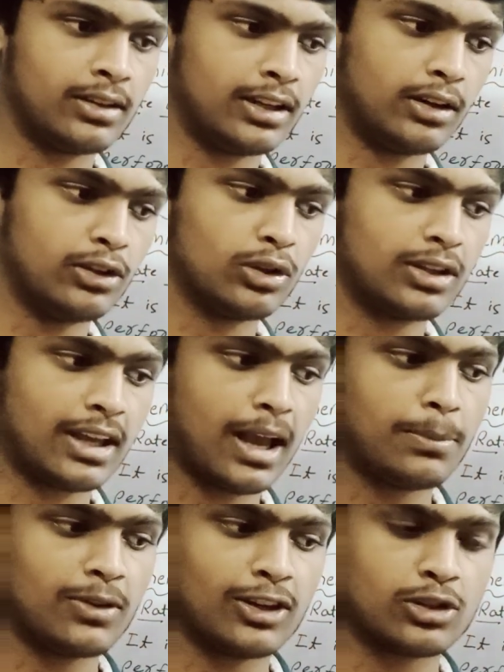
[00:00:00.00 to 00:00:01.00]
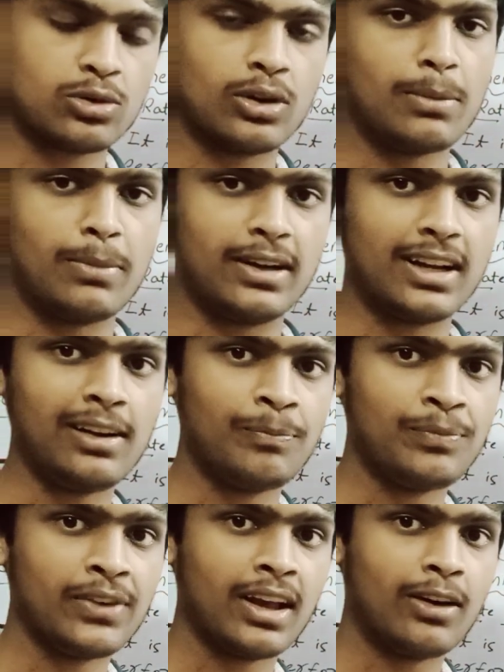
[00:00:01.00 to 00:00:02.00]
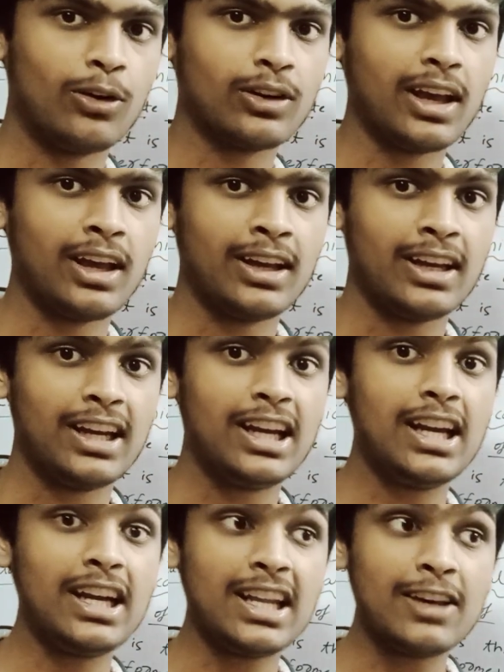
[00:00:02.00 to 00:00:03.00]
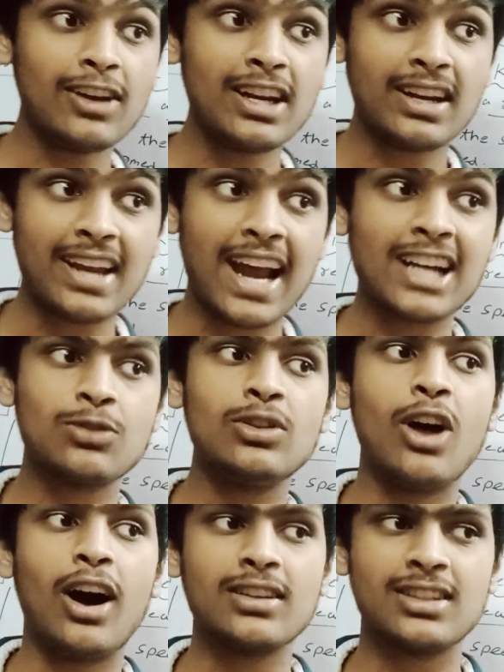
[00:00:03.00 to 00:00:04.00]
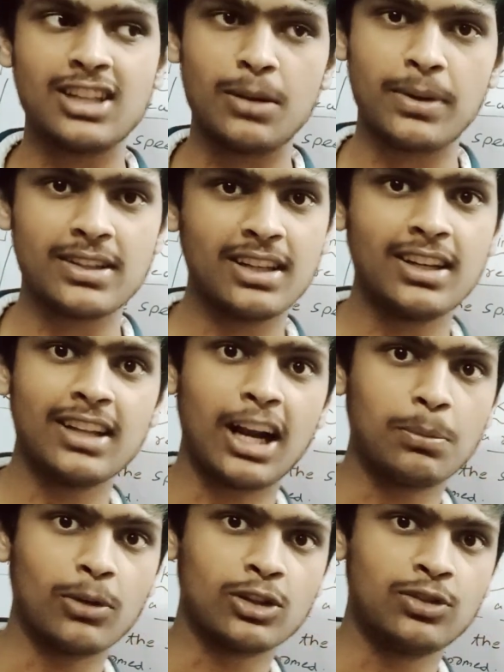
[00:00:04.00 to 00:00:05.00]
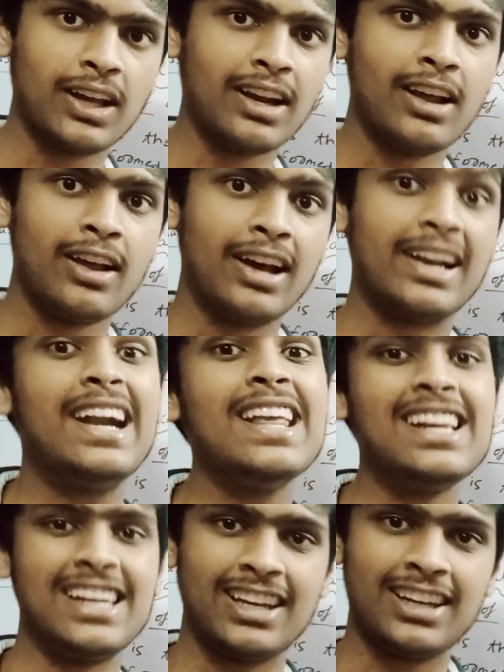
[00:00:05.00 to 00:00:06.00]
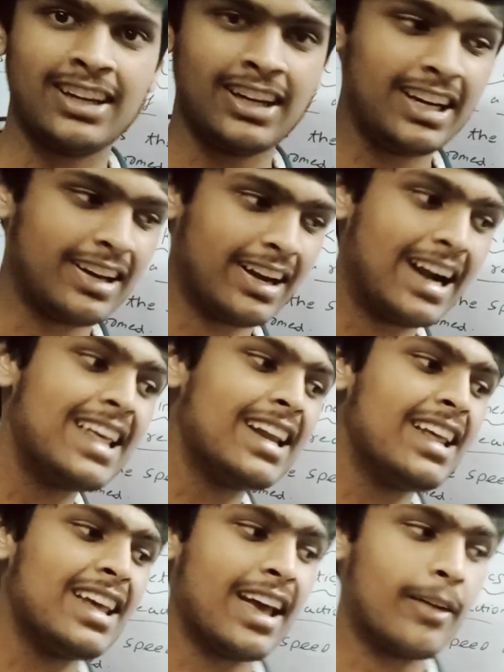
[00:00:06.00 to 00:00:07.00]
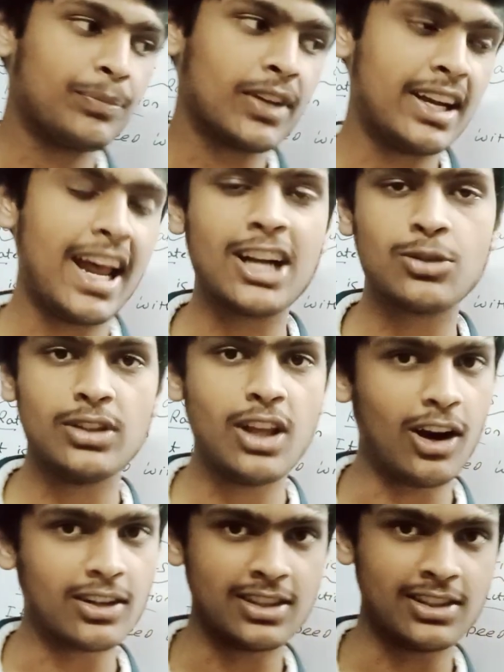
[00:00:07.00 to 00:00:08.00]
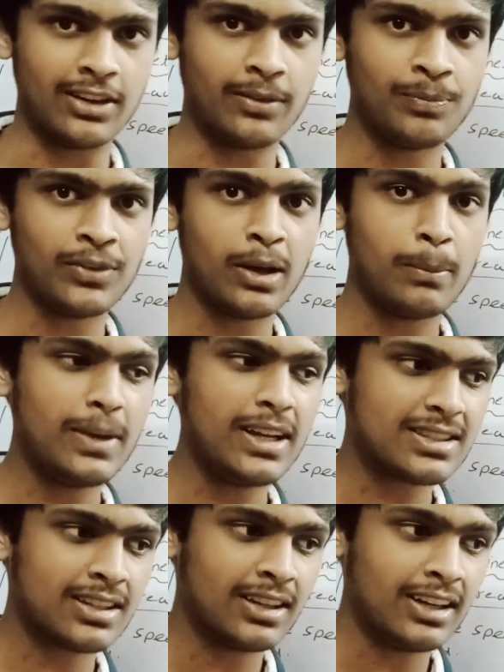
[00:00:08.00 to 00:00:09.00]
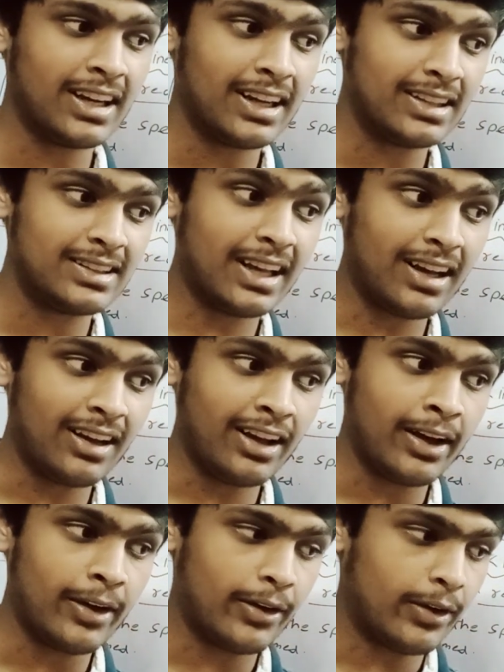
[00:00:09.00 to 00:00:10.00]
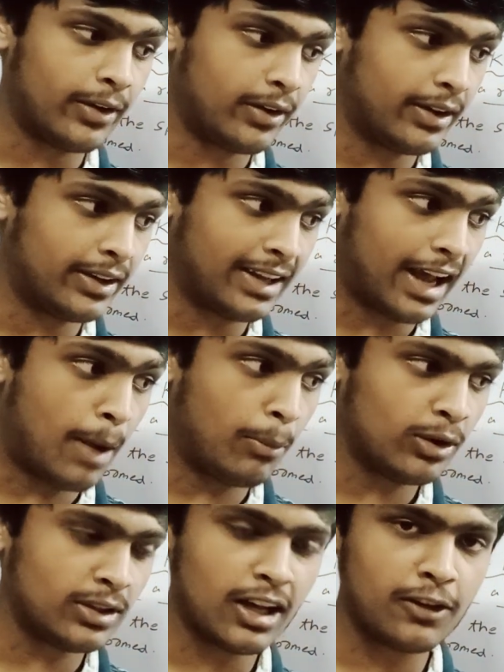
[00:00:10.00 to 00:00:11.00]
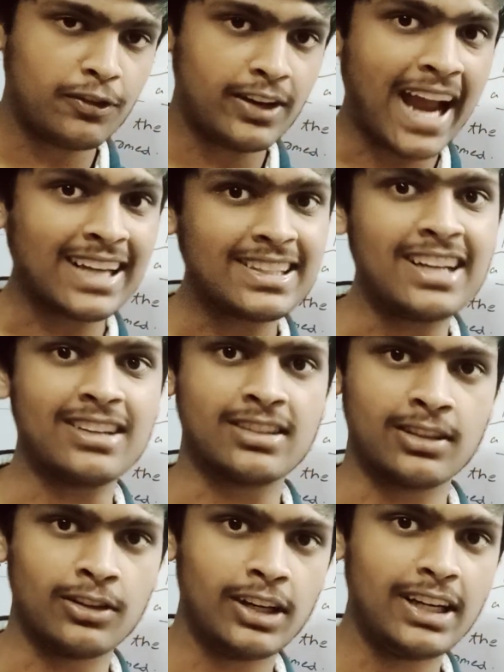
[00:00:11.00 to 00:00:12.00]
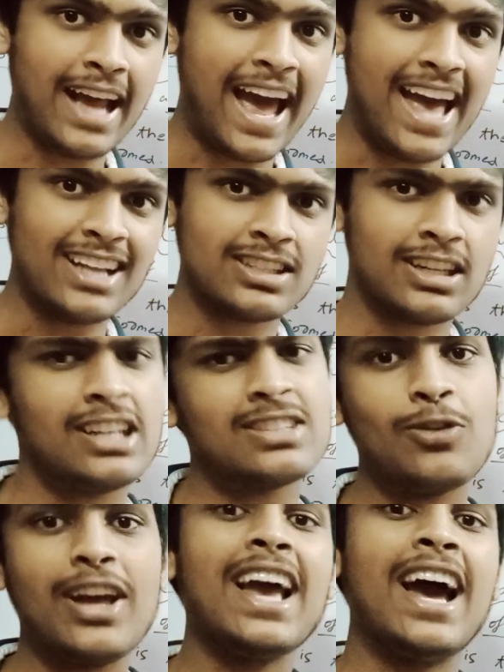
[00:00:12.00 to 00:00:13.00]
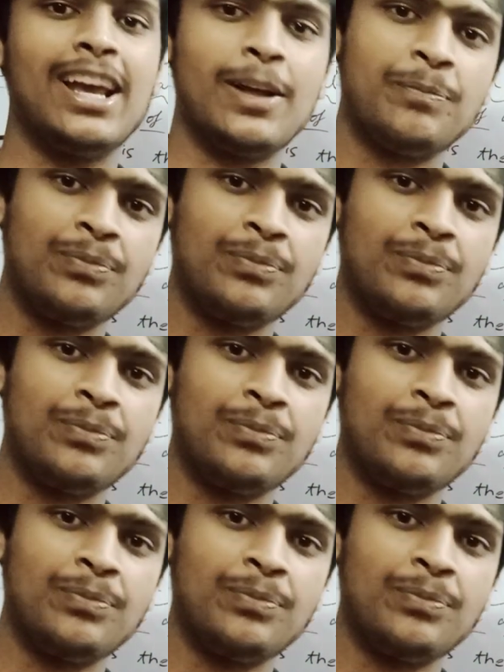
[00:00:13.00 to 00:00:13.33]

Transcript: You kept one sodium metal. Okay, it even reacts with the oxygen present in the atmosphere readily. It readily reacts with the oxygen. Means the amount of reactants it has is very high.